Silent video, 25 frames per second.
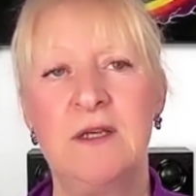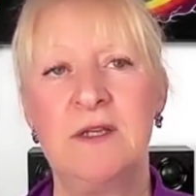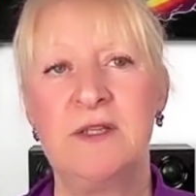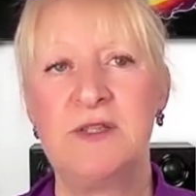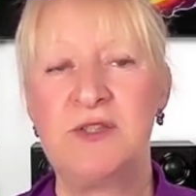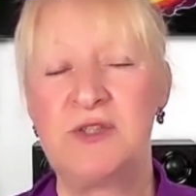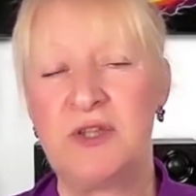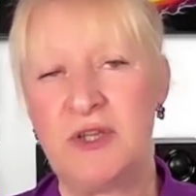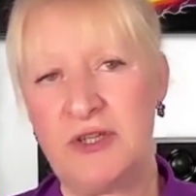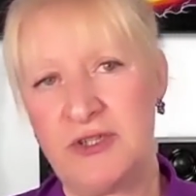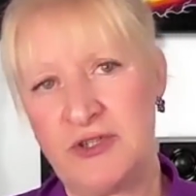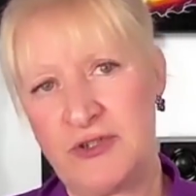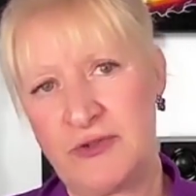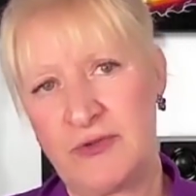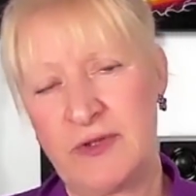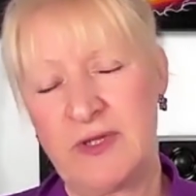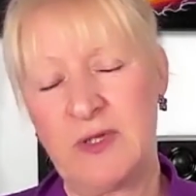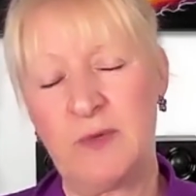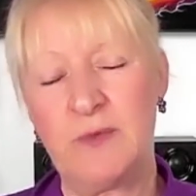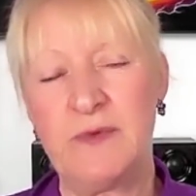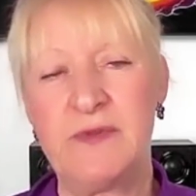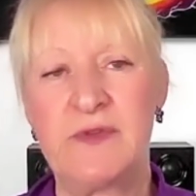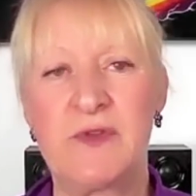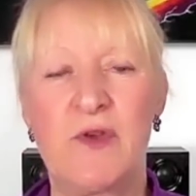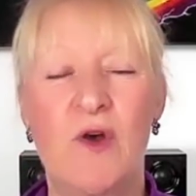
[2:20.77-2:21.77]
Surgery
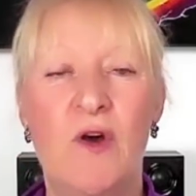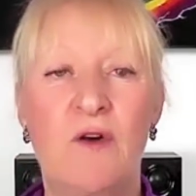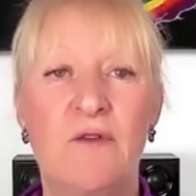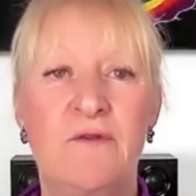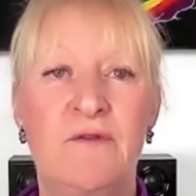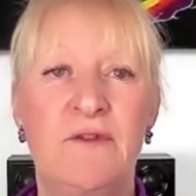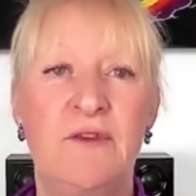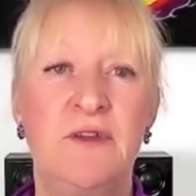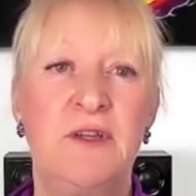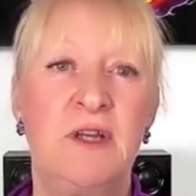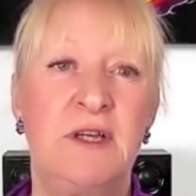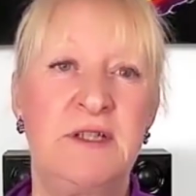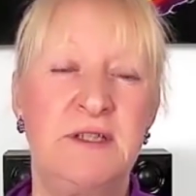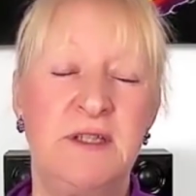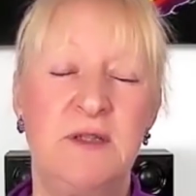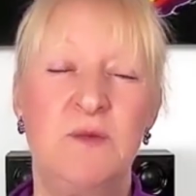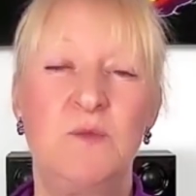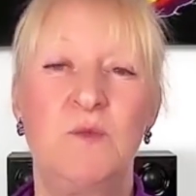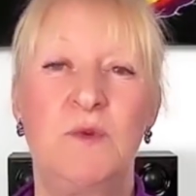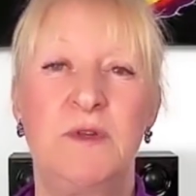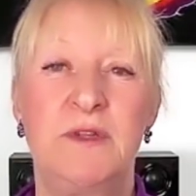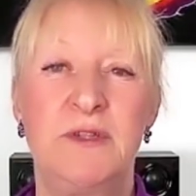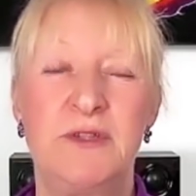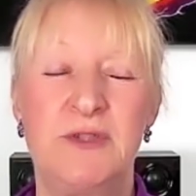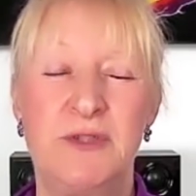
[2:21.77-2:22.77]
was offered. I didn't
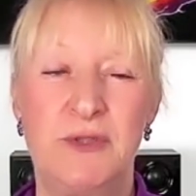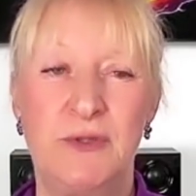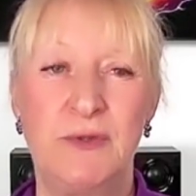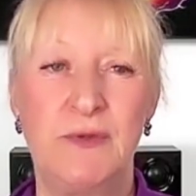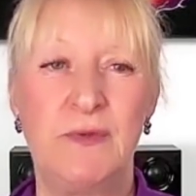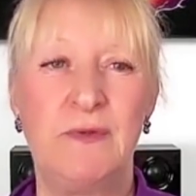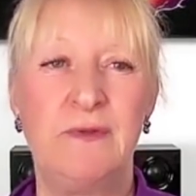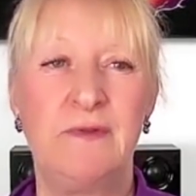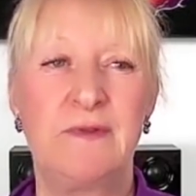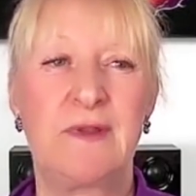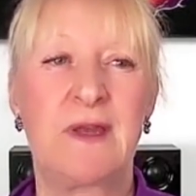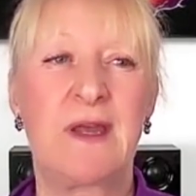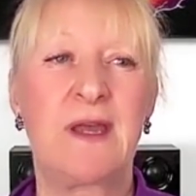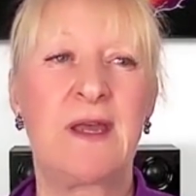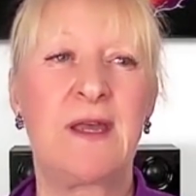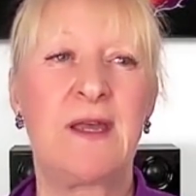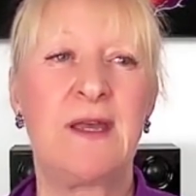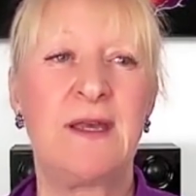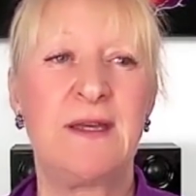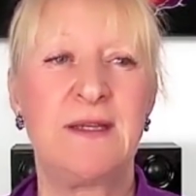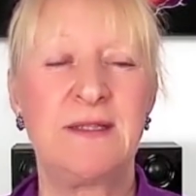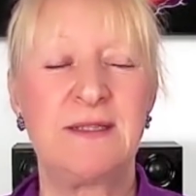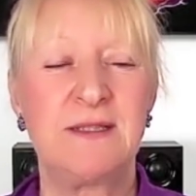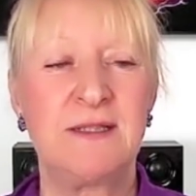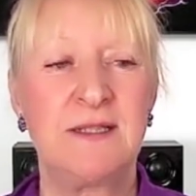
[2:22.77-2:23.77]
want to do
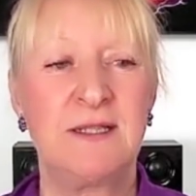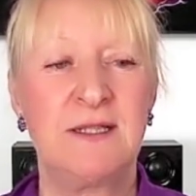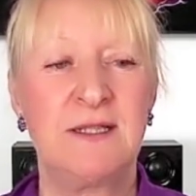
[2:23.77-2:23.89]
that.